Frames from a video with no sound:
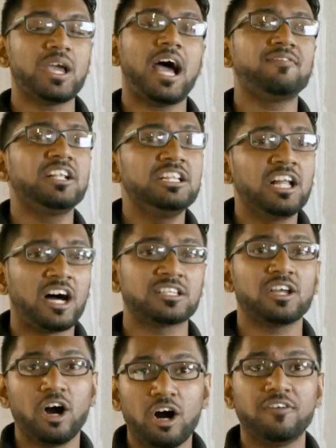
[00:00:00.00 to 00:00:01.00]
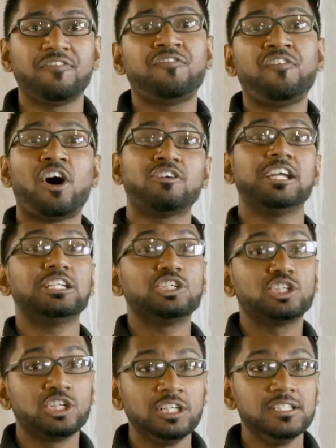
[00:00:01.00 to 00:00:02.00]
we have a lot of
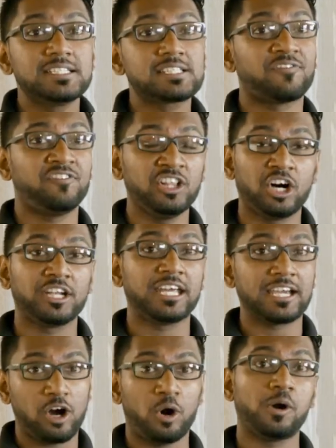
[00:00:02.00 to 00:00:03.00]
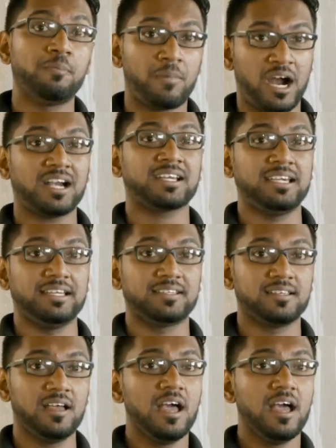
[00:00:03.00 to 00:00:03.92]
foreign goods flooding our market.